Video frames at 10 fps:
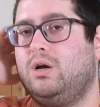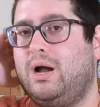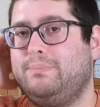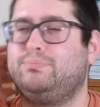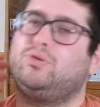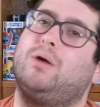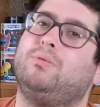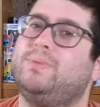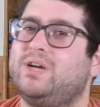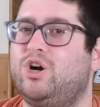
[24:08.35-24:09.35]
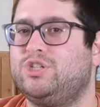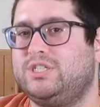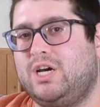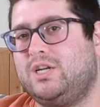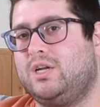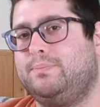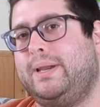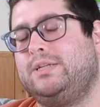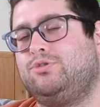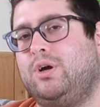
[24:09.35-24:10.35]
I'm probably already done on
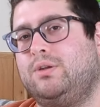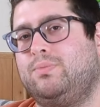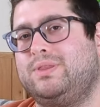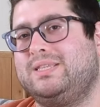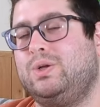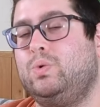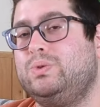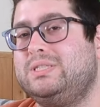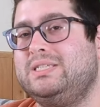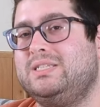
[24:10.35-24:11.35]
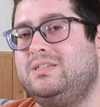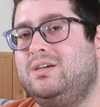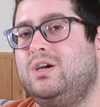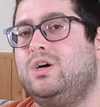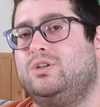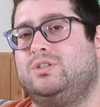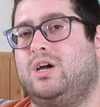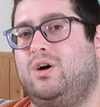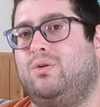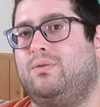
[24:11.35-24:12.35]
Patreon with the whole season.
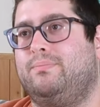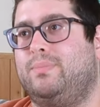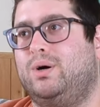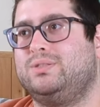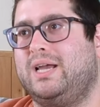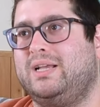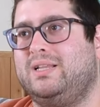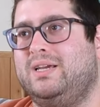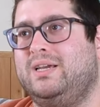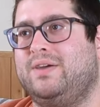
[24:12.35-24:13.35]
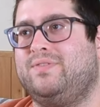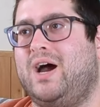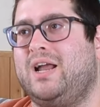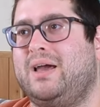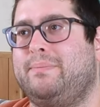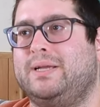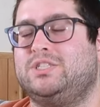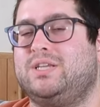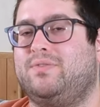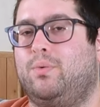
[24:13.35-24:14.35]
So most likely, if not, I might
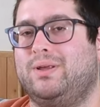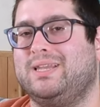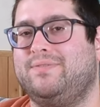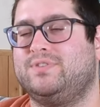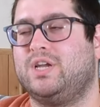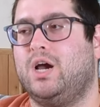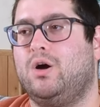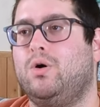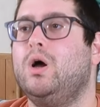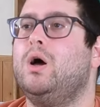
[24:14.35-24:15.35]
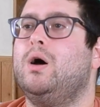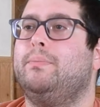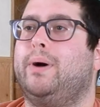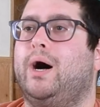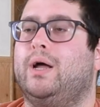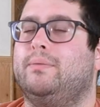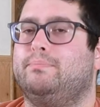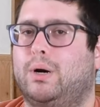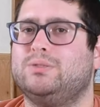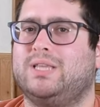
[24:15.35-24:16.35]
just have the one left to go but
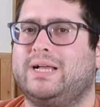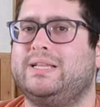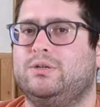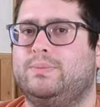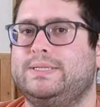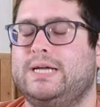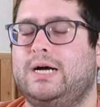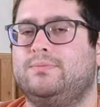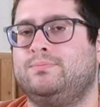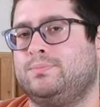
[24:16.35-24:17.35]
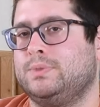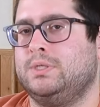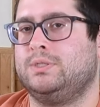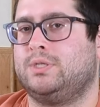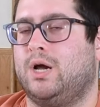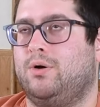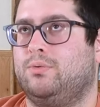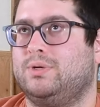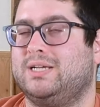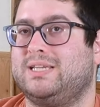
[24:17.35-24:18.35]
most likely it will be done. So,
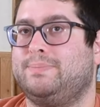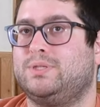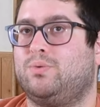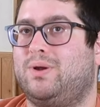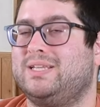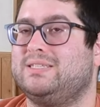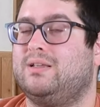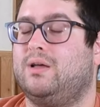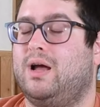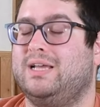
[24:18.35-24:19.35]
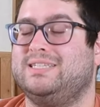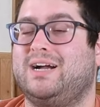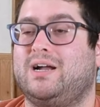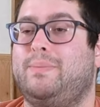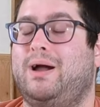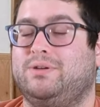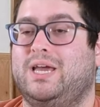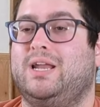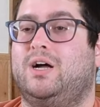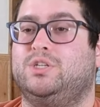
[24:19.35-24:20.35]
because episode one has, has not come out
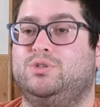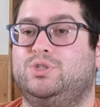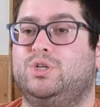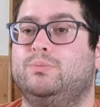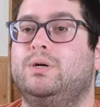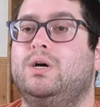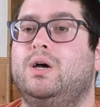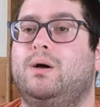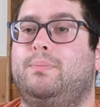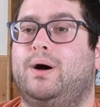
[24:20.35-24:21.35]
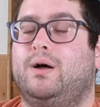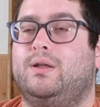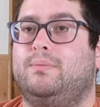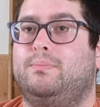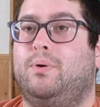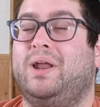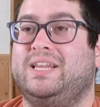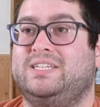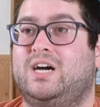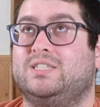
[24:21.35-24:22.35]
yet on YouTube, but when it
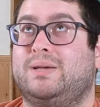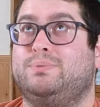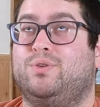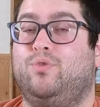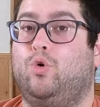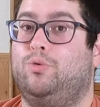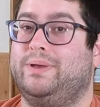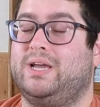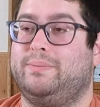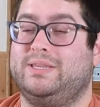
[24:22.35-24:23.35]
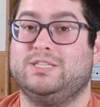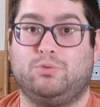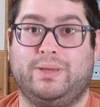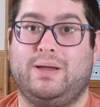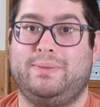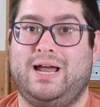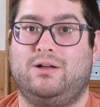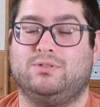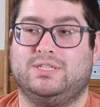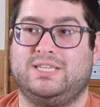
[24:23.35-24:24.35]
does, episode four will be coming. This will be coming
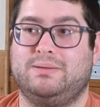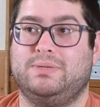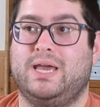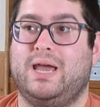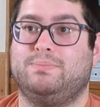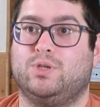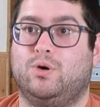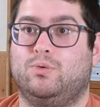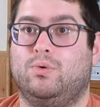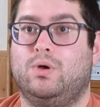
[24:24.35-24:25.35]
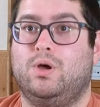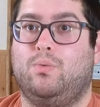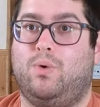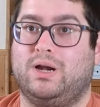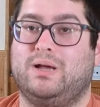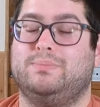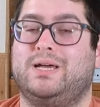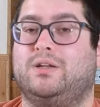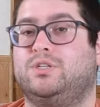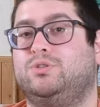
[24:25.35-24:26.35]
out the same day episode one comes out
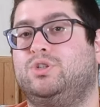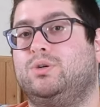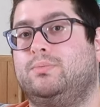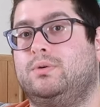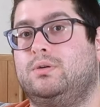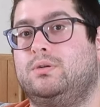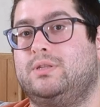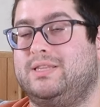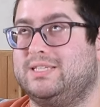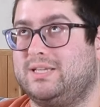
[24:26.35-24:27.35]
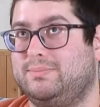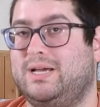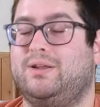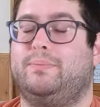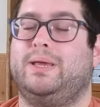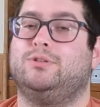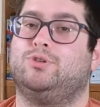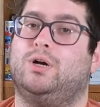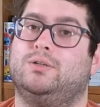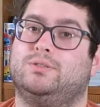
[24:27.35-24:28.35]
on YouTube. That this comes out on Patreon.